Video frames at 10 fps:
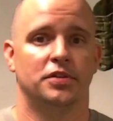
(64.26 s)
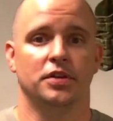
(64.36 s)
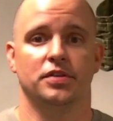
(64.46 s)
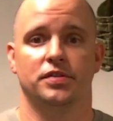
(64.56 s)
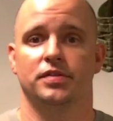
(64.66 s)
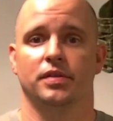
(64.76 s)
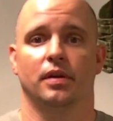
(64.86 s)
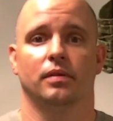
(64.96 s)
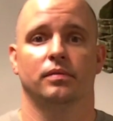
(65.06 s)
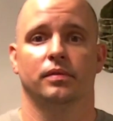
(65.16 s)
She's,
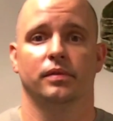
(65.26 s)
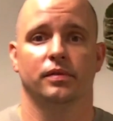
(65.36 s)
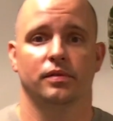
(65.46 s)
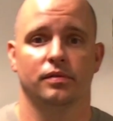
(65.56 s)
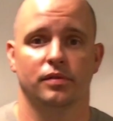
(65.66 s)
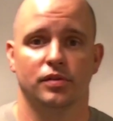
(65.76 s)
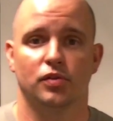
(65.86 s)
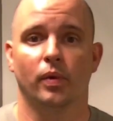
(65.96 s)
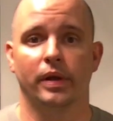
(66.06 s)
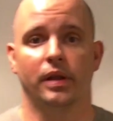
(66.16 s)
you know,
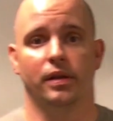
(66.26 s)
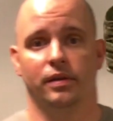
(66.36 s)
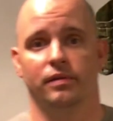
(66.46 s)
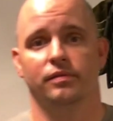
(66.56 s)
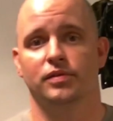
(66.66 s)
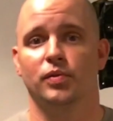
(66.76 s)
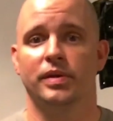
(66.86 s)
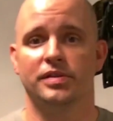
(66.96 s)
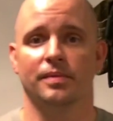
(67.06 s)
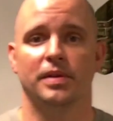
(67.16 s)

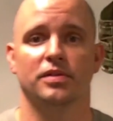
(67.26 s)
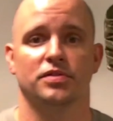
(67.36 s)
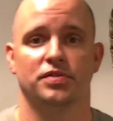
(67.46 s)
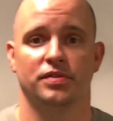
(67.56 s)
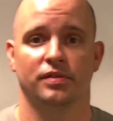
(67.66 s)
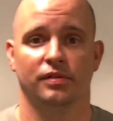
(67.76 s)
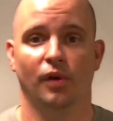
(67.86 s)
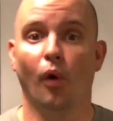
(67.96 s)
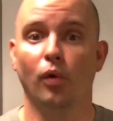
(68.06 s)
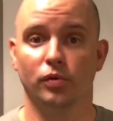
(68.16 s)
20-some years
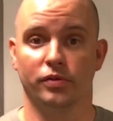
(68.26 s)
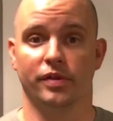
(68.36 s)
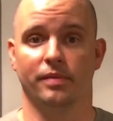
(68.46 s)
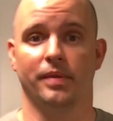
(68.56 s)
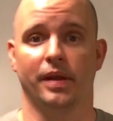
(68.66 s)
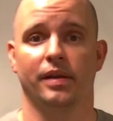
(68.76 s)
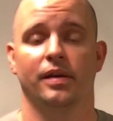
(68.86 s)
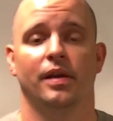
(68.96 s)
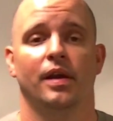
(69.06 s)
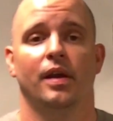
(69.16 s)
older than me.
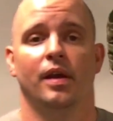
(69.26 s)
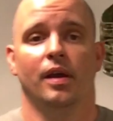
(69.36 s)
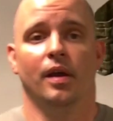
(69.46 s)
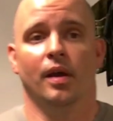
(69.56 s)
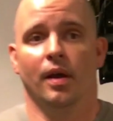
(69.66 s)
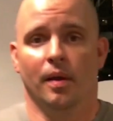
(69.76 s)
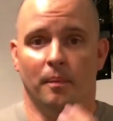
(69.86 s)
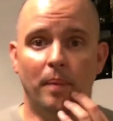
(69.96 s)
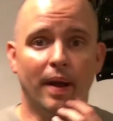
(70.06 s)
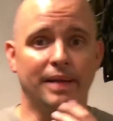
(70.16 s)

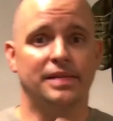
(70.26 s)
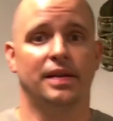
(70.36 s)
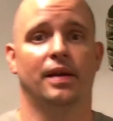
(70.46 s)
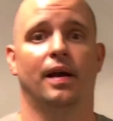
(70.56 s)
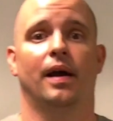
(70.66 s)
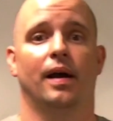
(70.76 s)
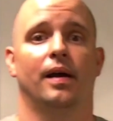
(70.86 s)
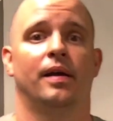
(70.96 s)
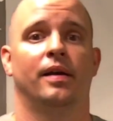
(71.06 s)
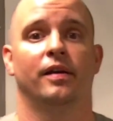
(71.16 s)
But,
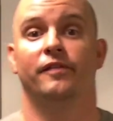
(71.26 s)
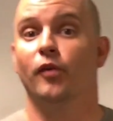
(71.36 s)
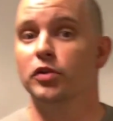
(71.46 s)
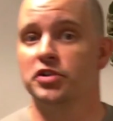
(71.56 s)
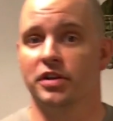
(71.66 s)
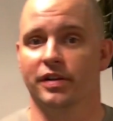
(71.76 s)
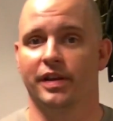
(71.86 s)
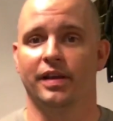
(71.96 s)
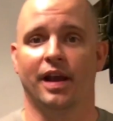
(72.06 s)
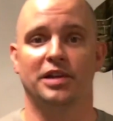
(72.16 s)

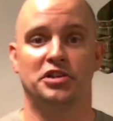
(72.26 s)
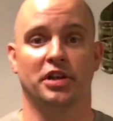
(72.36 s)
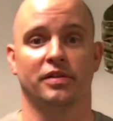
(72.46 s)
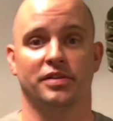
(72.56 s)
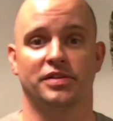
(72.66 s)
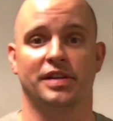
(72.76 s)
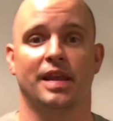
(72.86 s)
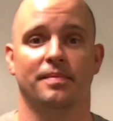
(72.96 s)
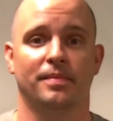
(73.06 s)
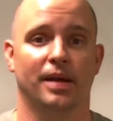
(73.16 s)
unfortunately, I share the
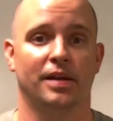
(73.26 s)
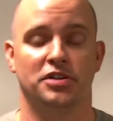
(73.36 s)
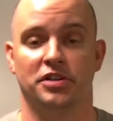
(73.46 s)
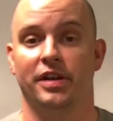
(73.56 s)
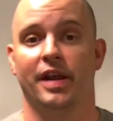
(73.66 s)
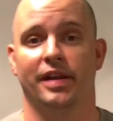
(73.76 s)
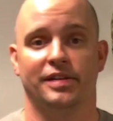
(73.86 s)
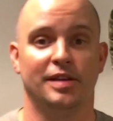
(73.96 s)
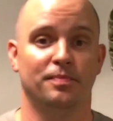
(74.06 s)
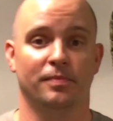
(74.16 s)
same
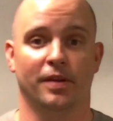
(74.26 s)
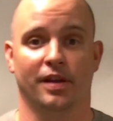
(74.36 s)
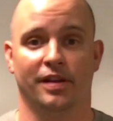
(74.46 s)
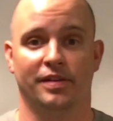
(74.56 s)
genetic deep